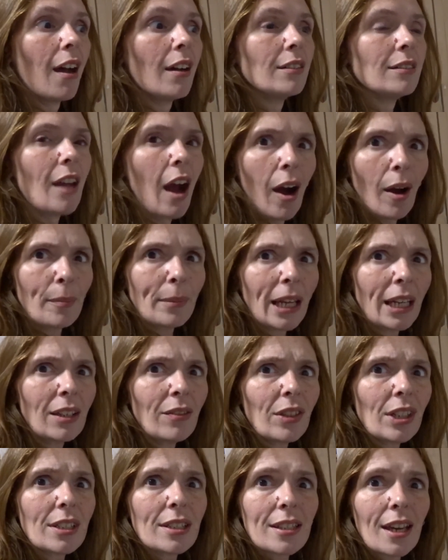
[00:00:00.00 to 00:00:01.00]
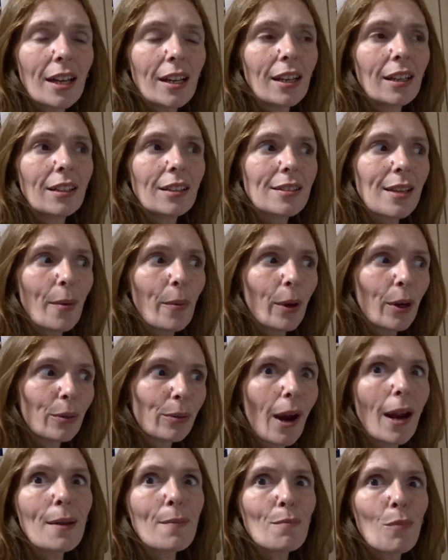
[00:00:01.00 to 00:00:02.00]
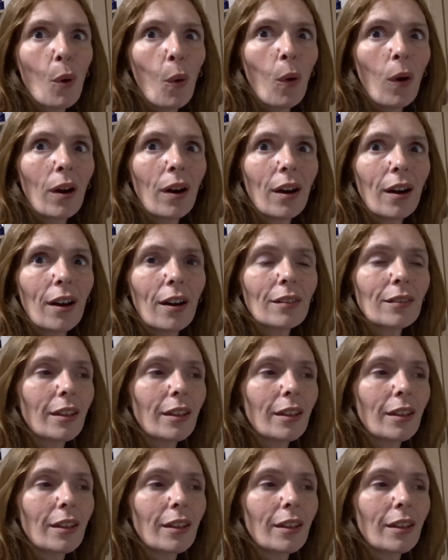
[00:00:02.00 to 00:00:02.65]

now I'm kind of excited because I want to write more,